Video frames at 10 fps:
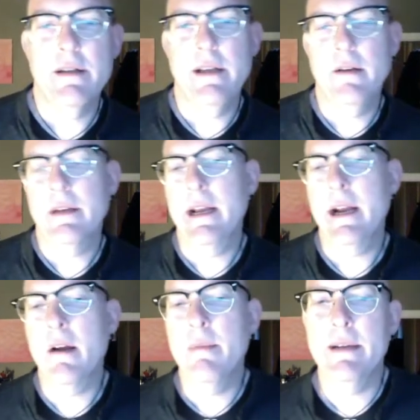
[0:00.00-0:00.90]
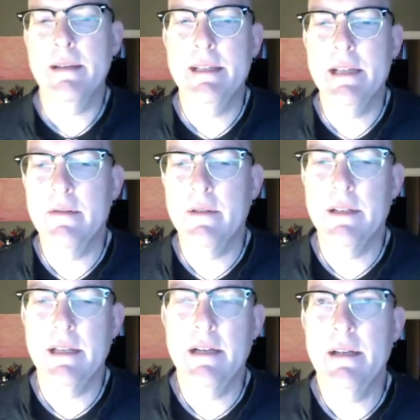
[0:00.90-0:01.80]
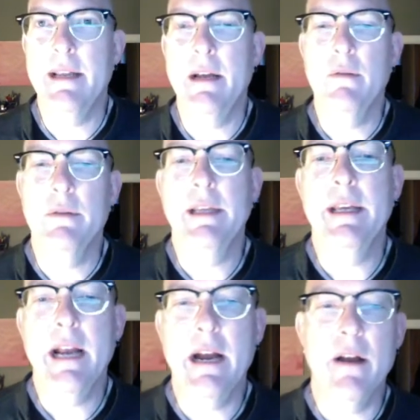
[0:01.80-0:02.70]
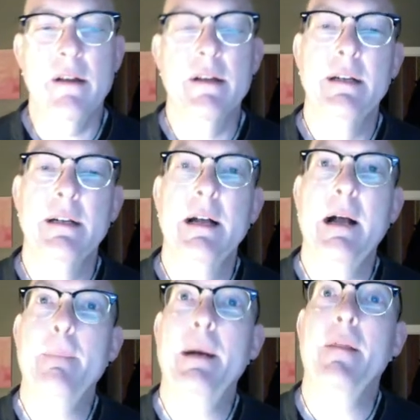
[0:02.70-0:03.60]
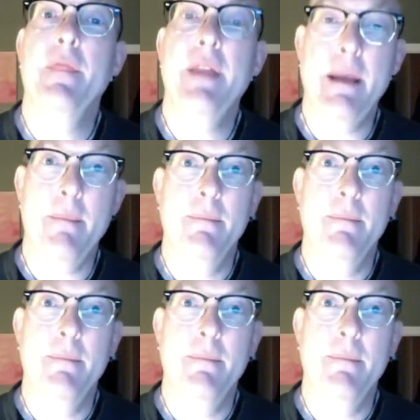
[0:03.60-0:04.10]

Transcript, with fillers: They don't care about decentralization. They only care about them.